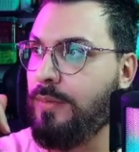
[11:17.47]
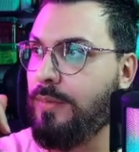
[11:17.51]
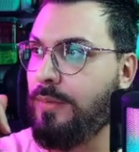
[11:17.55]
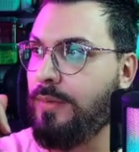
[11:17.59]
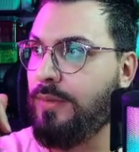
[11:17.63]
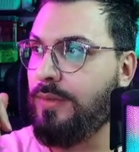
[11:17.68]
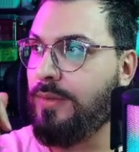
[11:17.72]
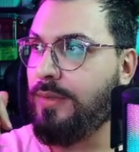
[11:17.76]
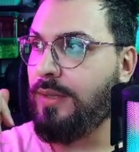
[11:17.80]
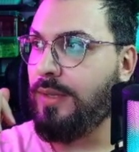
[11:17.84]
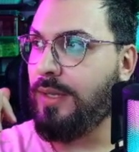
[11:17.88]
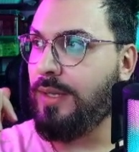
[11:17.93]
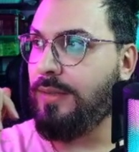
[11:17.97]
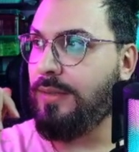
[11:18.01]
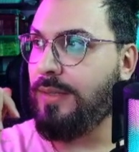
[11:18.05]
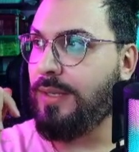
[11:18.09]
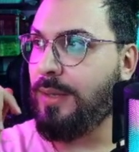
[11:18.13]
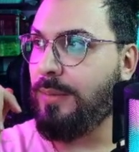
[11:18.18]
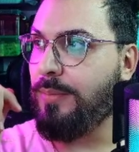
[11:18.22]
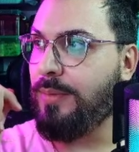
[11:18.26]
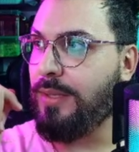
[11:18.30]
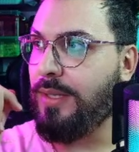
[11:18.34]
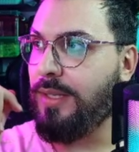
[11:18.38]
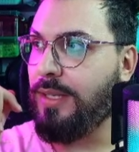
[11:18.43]
Select the
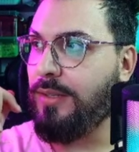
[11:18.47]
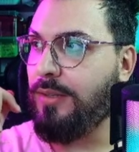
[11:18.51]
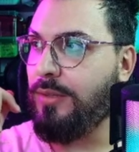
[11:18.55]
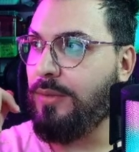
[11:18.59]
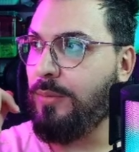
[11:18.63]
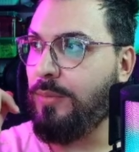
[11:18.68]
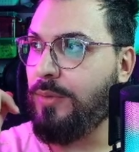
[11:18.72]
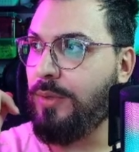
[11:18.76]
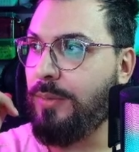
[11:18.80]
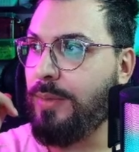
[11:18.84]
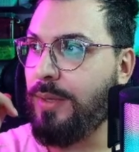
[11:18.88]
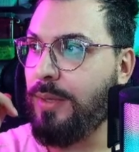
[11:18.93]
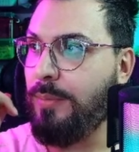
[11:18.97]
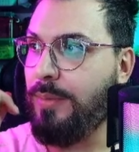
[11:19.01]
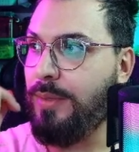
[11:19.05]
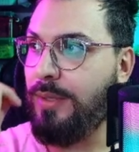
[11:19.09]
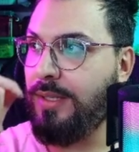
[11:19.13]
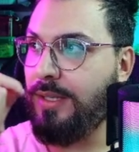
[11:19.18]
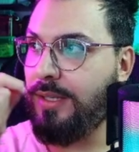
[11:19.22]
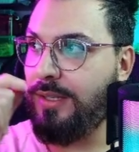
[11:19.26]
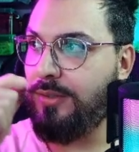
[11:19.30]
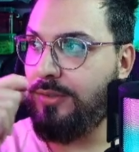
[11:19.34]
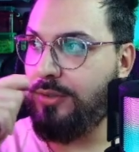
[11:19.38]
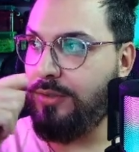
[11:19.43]
application, web
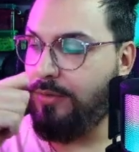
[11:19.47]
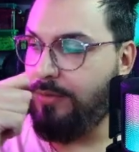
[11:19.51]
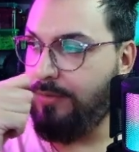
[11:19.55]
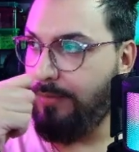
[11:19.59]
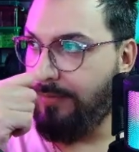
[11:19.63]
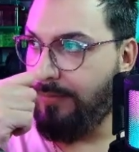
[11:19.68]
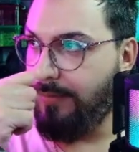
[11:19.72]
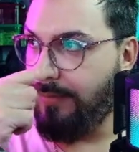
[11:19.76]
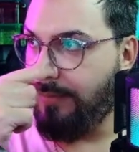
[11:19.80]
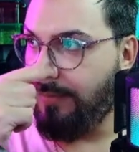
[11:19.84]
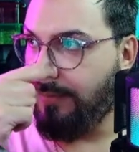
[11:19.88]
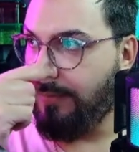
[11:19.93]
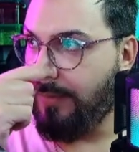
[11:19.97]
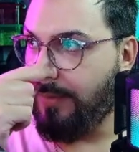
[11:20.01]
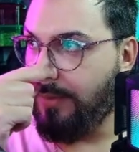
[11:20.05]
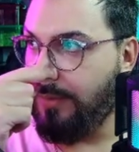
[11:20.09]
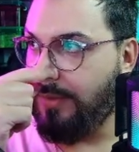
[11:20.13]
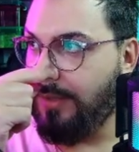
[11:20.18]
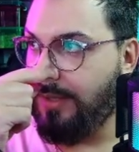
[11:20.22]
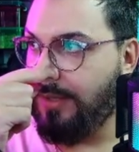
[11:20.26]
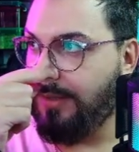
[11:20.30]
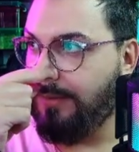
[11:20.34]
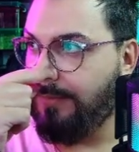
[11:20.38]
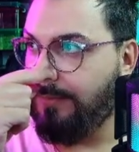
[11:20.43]
application.
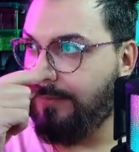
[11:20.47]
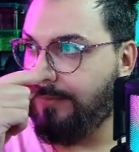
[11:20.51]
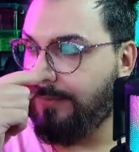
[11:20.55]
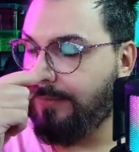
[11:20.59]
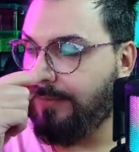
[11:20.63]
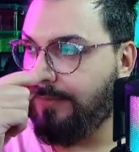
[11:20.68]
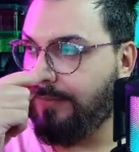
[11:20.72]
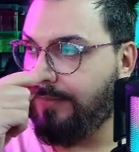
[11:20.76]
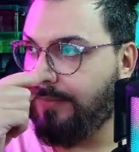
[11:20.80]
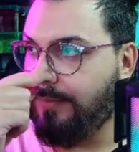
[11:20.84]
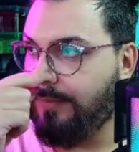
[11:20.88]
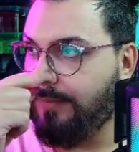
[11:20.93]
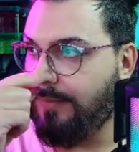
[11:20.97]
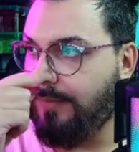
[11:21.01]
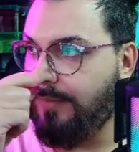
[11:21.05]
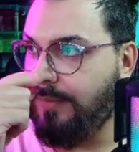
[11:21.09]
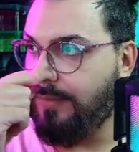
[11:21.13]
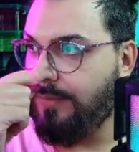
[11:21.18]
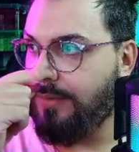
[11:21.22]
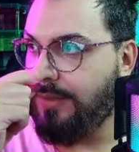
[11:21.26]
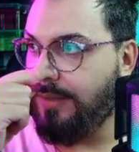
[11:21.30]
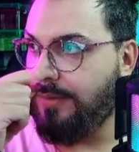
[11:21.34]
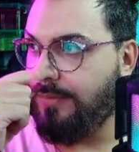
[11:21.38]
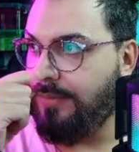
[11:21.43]
Okay.
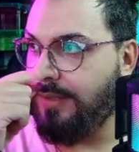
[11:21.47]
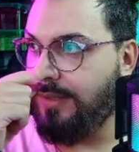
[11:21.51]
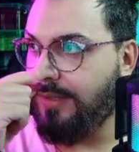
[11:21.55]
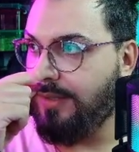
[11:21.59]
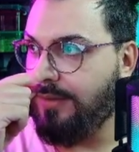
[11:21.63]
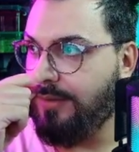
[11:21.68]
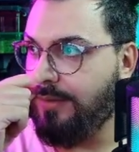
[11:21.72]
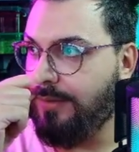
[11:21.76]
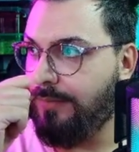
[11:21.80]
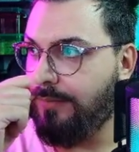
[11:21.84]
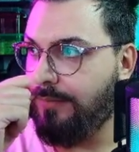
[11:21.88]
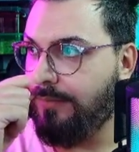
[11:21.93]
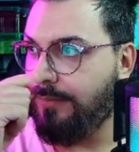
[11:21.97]
Leave it here.